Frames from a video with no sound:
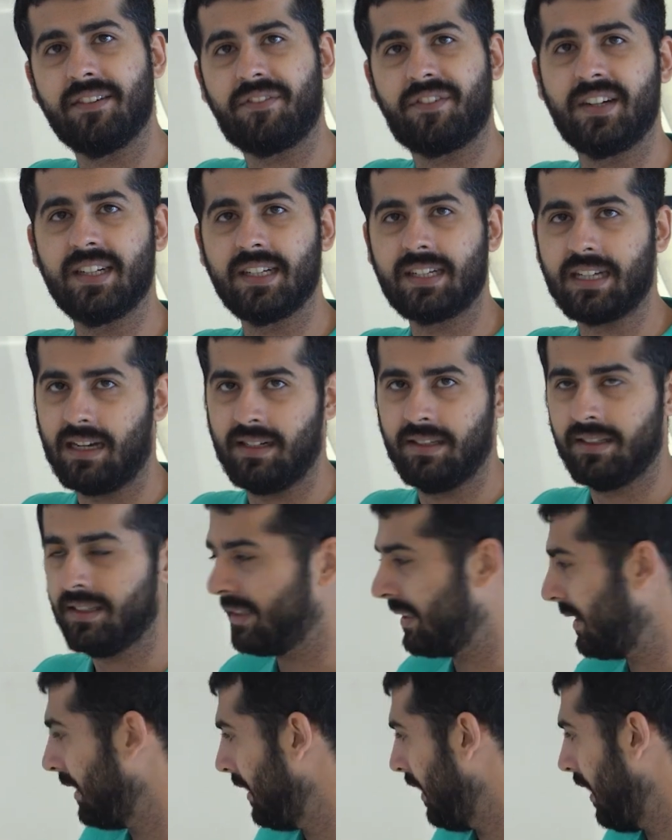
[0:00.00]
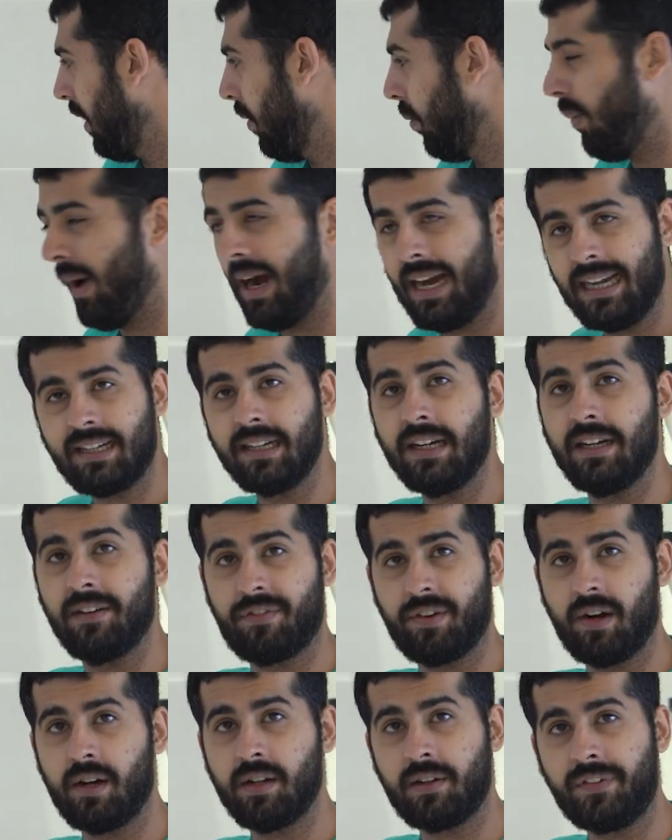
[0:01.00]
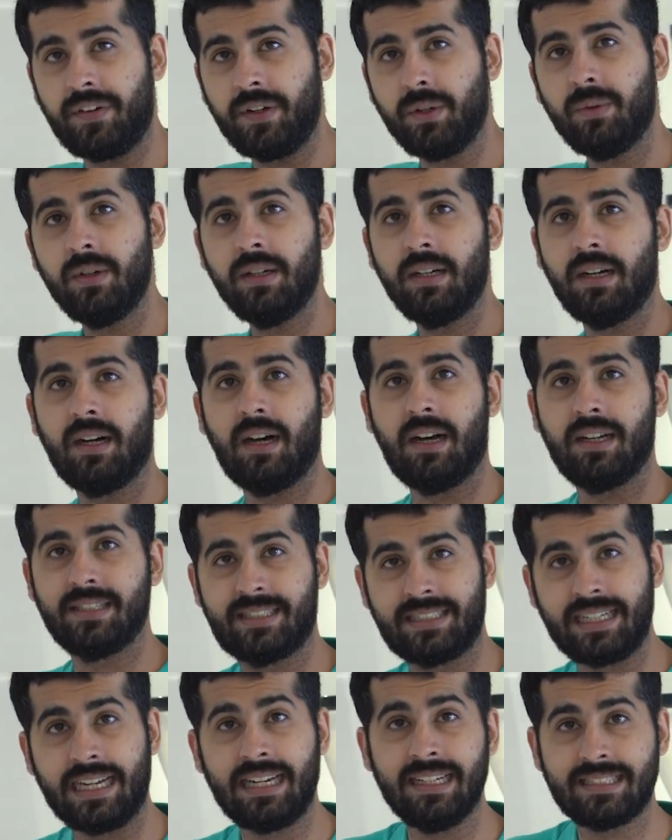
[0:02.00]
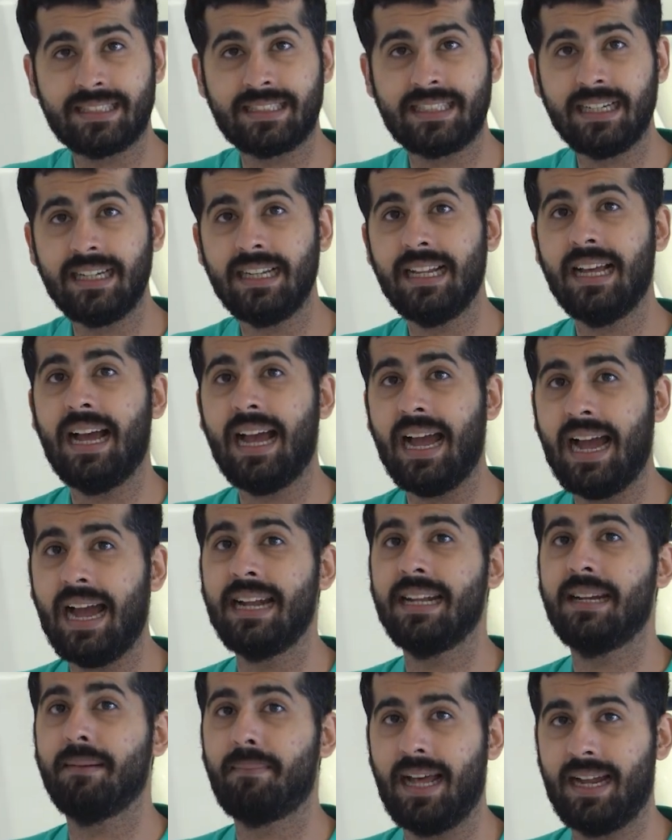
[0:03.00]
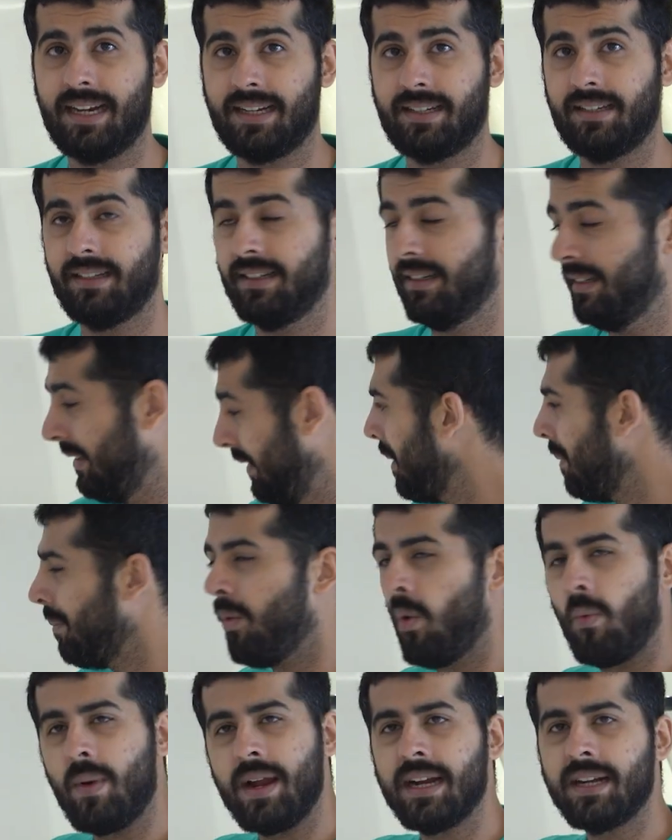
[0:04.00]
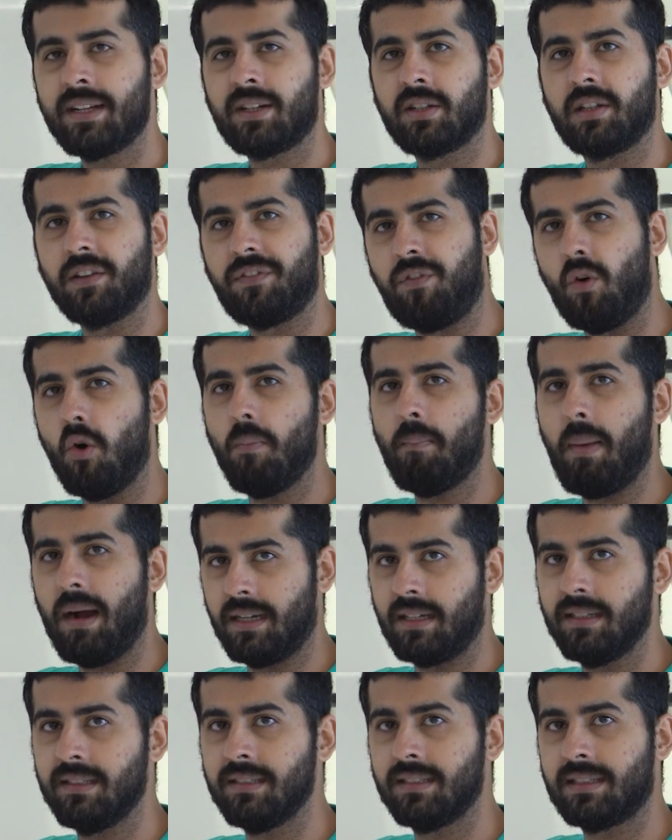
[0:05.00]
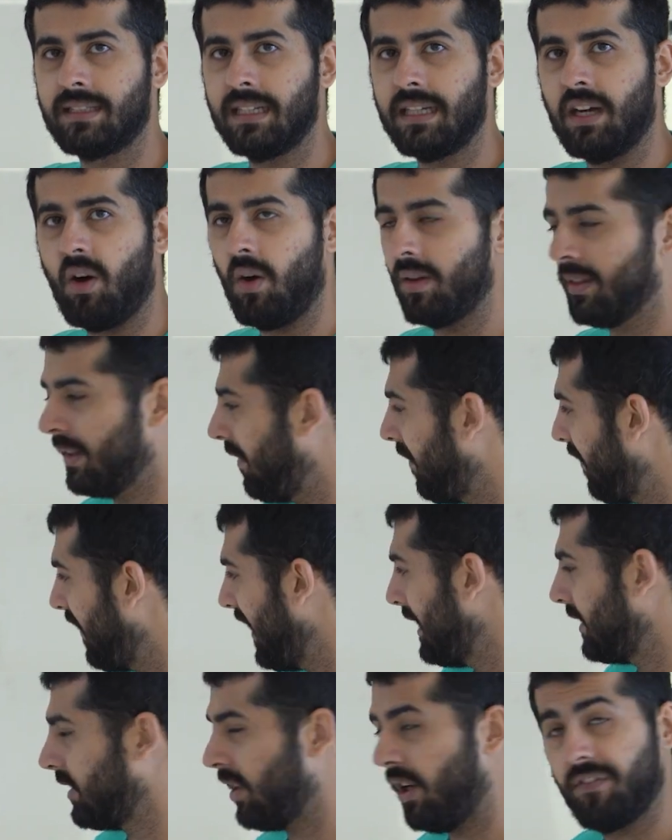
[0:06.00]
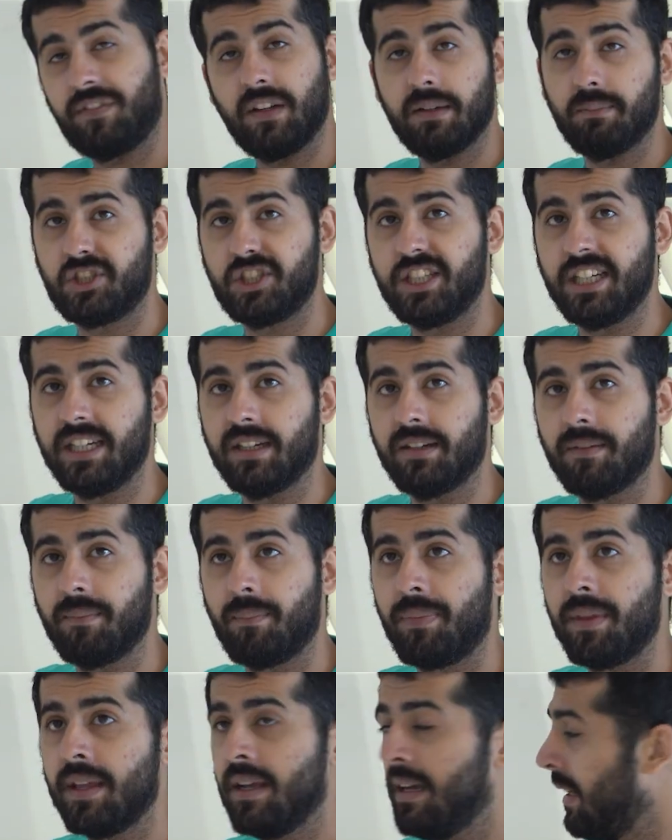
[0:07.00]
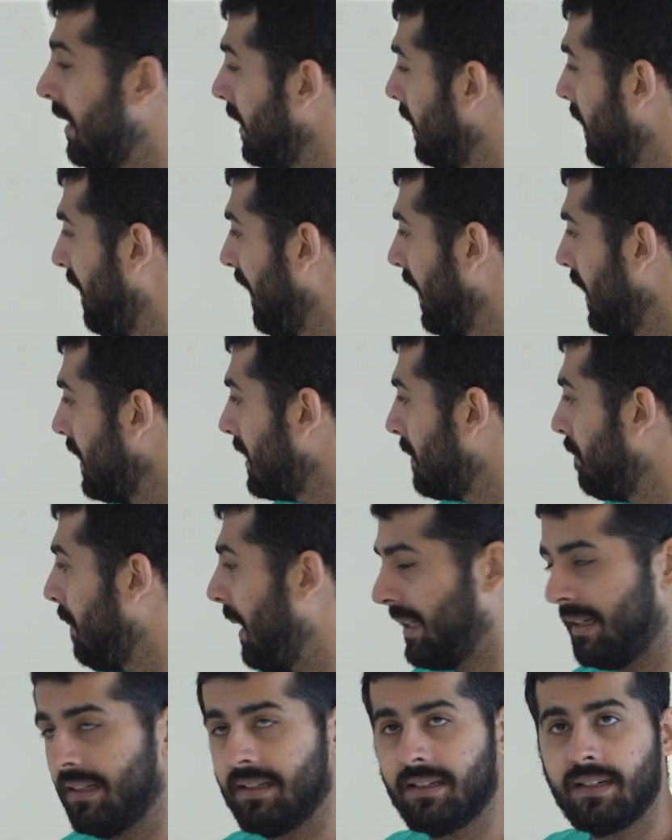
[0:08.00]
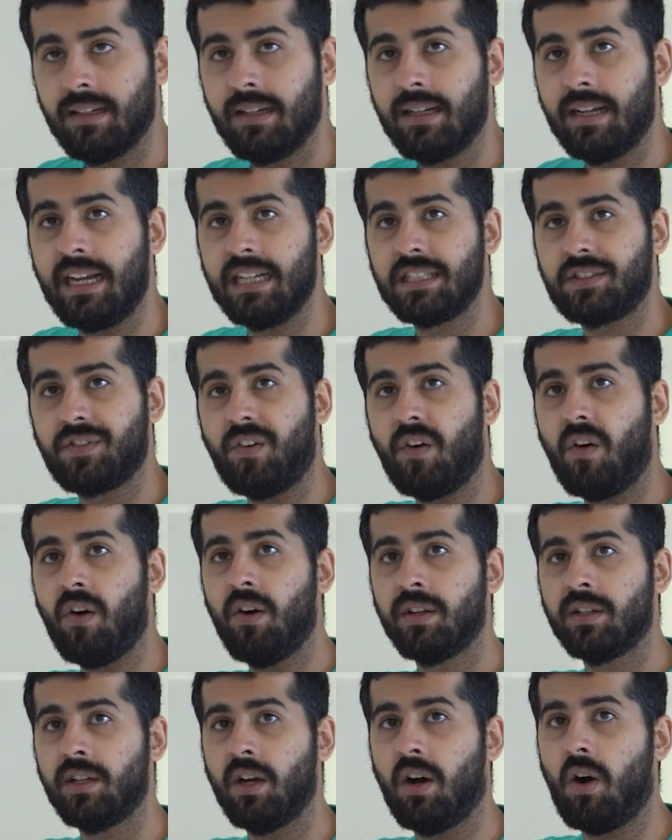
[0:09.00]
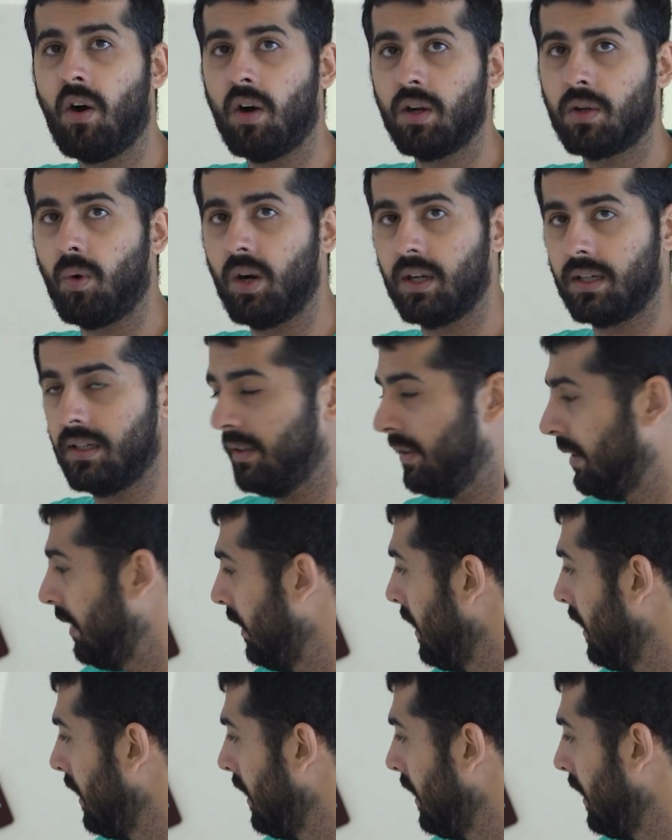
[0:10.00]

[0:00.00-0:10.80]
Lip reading: different colors, a white in front of you, a stainless steel and a black. Moving to the 4 buttons on the face of your machine. The first button is for your hot water.